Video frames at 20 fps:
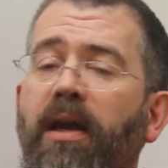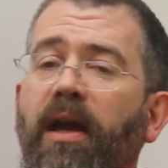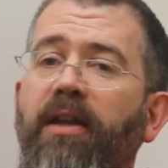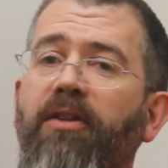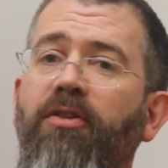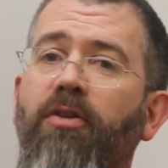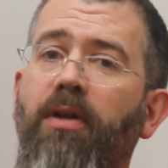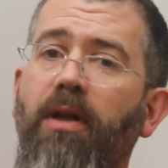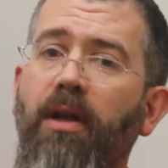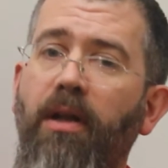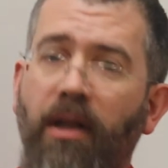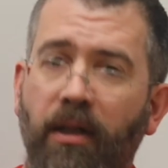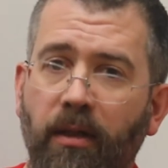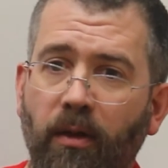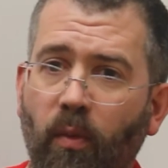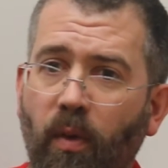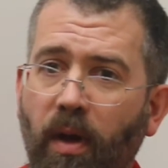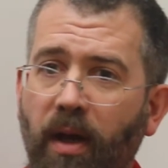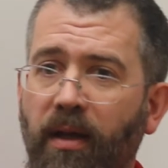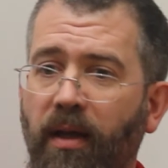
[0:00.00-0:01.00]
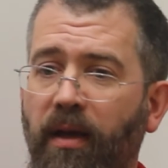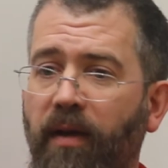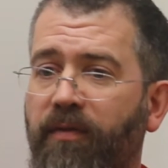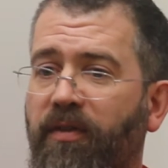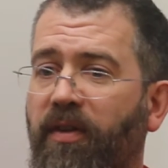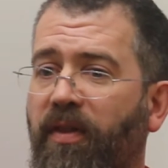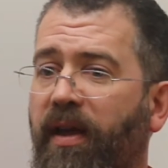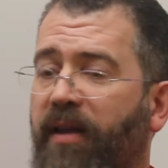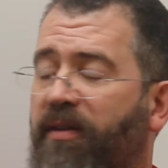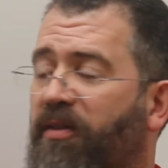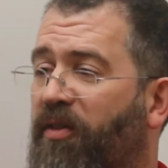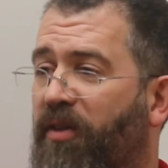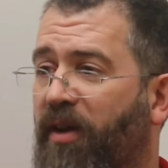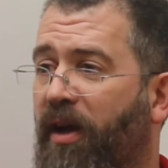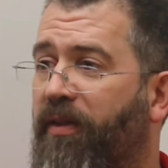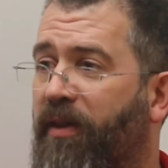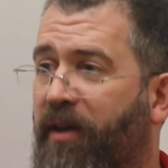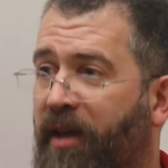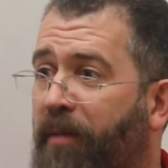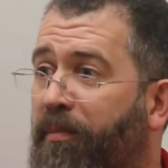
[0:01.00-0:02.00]
It took a little while after that to
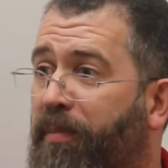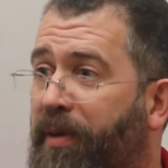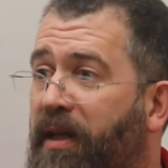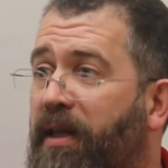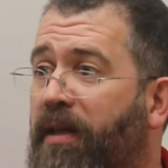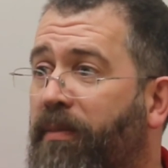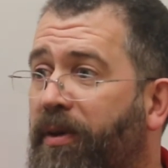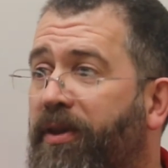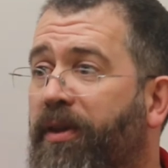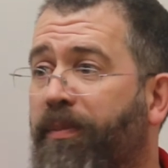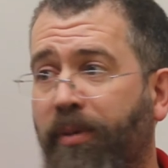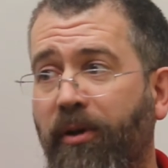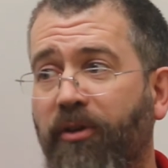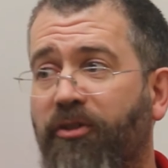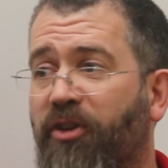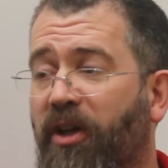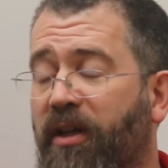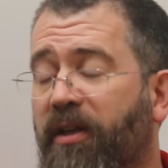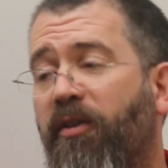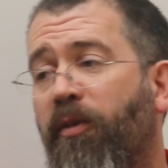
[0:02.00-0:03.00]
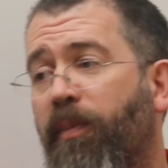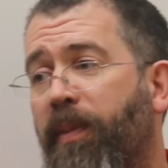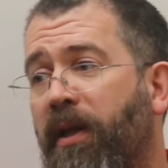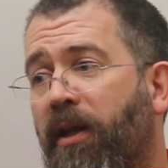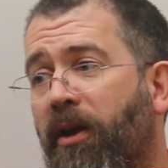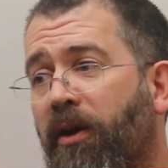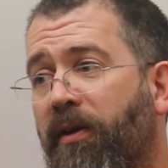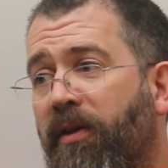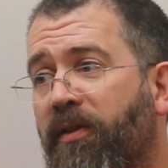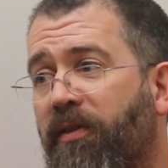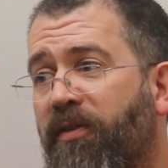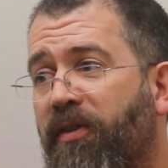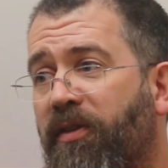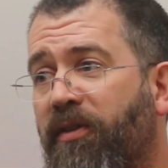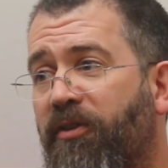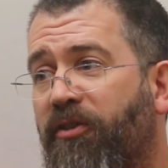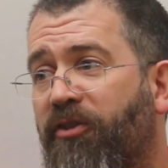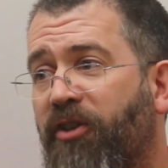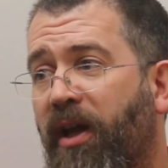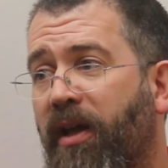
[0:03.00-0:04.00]
start the company, but the project has been going
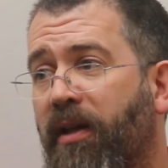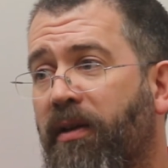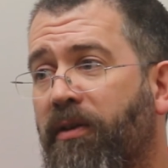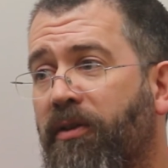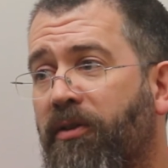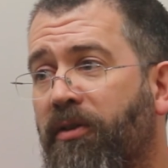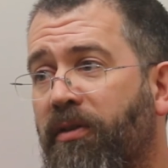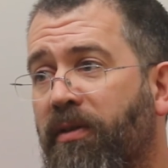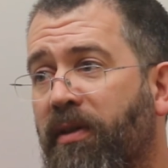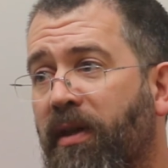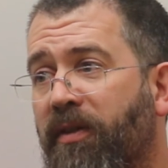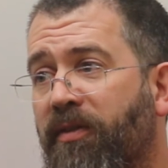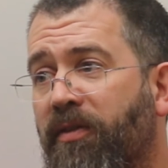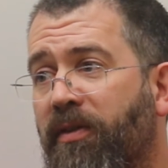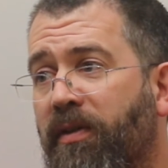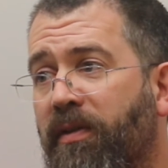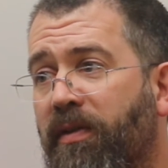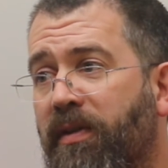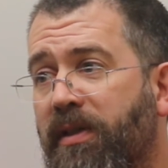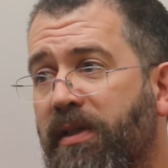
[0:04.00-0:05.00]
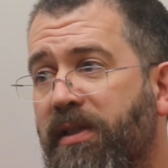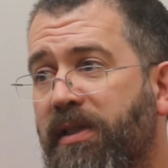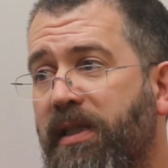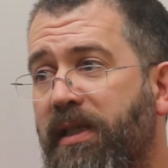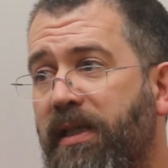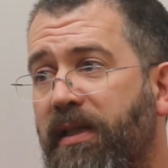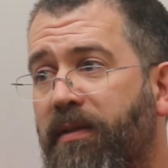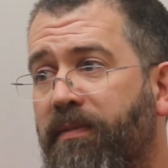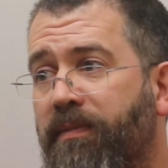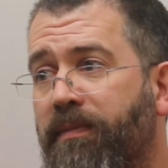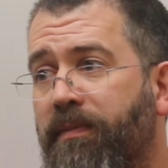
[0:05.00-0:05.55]
since Jan 2013.